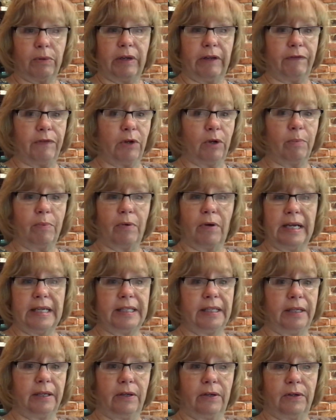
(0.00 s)
if you're
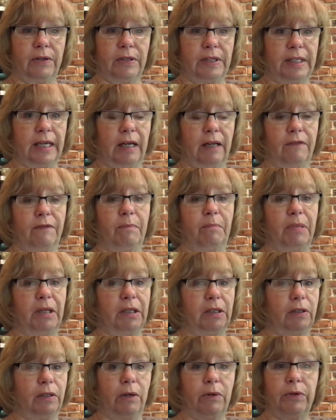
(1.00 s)
pricing yourself
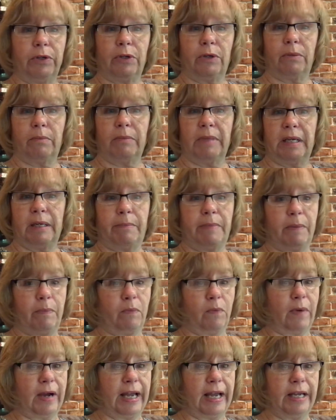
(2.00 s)
below your
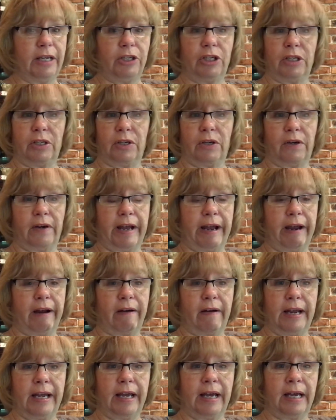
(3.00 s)
minimum wage in your
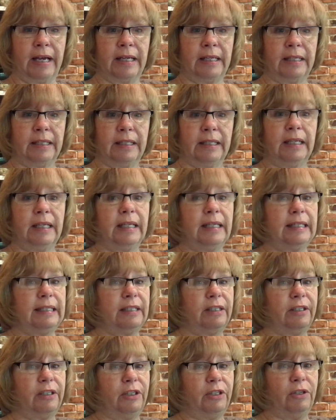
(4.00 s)
area,
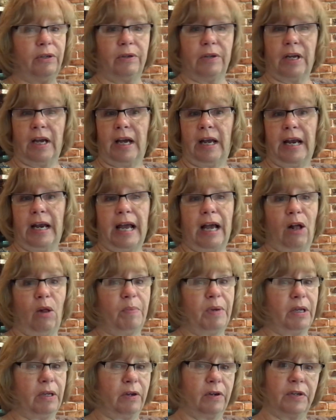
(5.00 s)
you're not
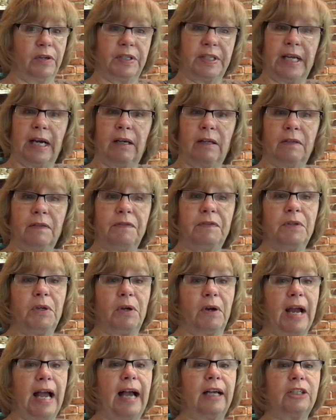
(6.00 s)
helping yourself.
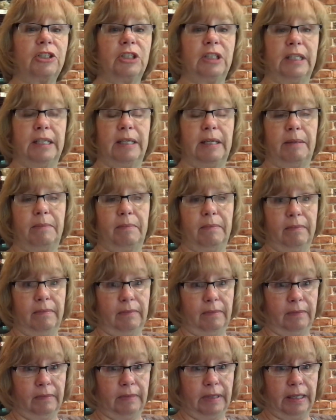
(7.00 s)
You're actually,
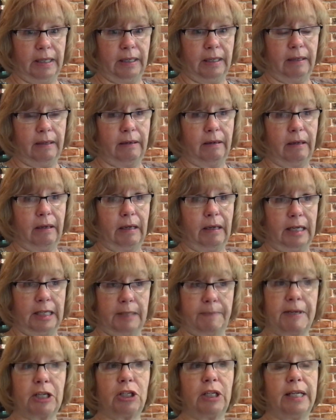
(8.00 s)

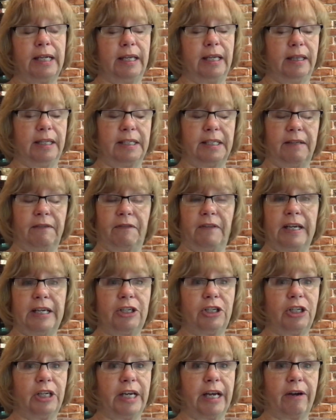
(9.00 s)
especially in this
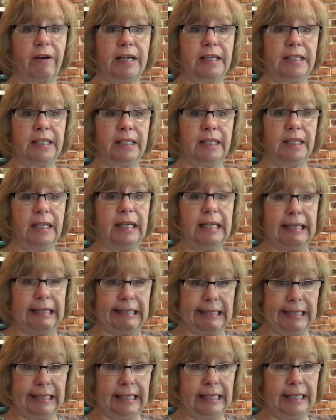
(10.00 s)
inflationary
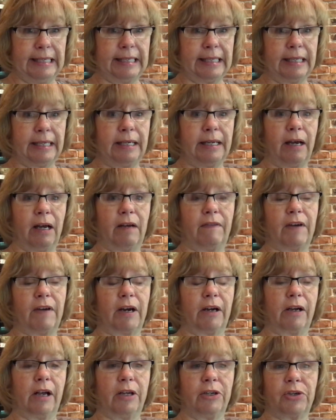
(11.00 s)
season of
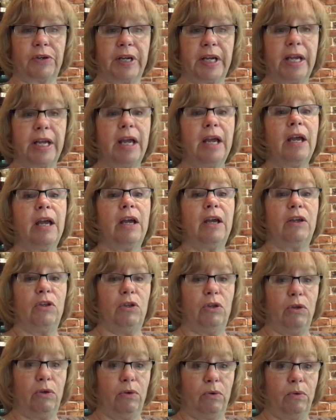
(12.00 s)
our country,
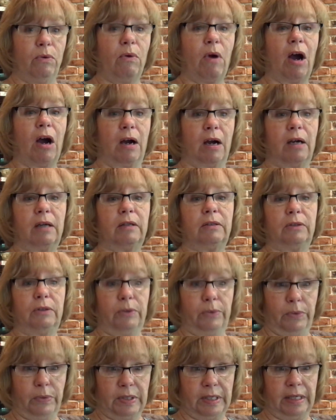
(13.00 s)
you are
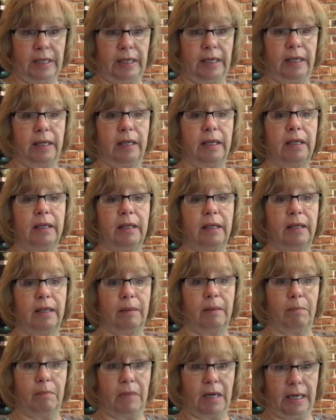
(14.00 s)
losing
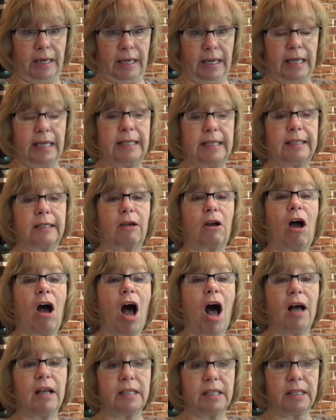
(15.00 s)
money. It's
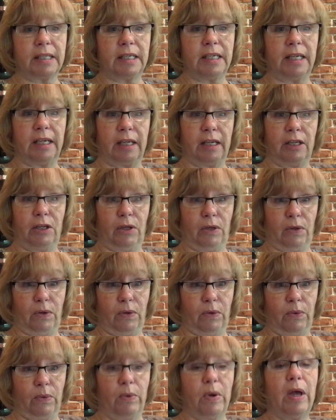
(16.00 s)
costing
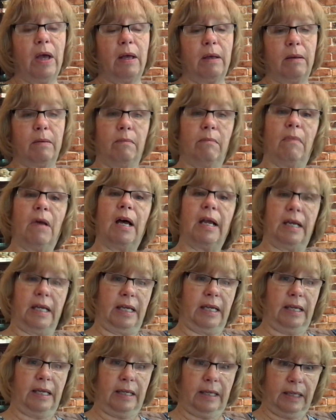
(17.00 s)
you
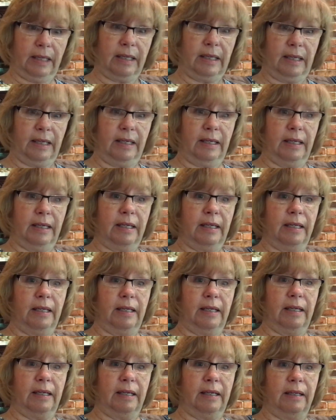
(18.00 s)
money
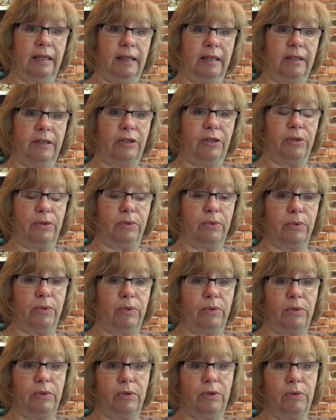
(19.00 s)

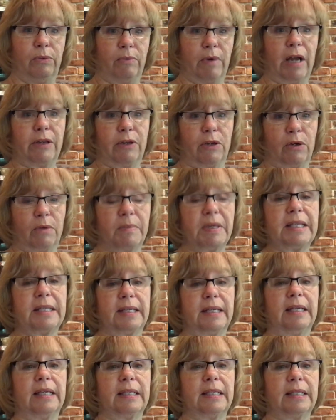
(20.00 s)
to run your
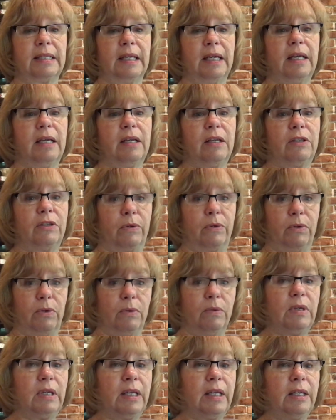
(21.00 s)
business. So
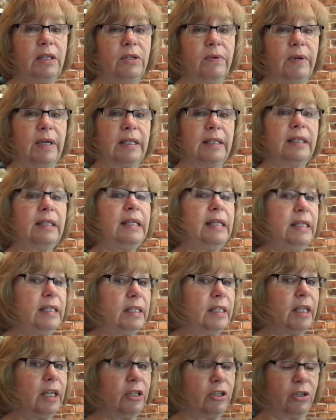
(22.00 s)
you need to at
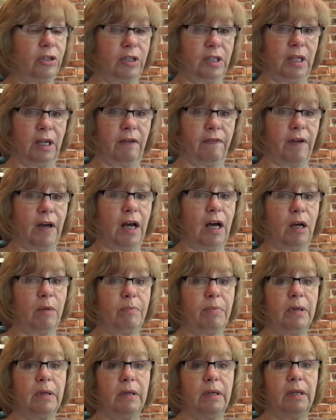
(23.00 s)
least get yourself
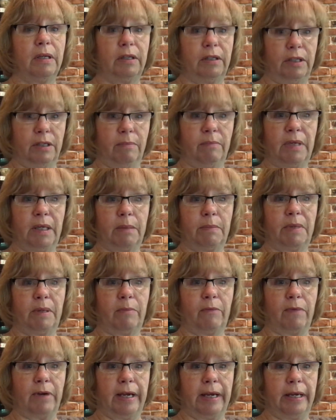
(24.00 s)
up to
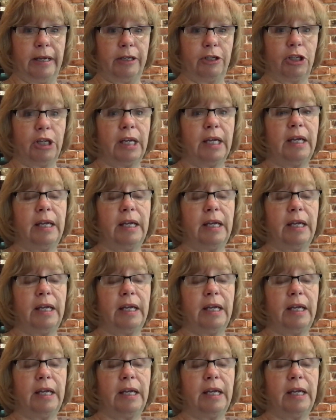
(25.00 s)
minimum wage,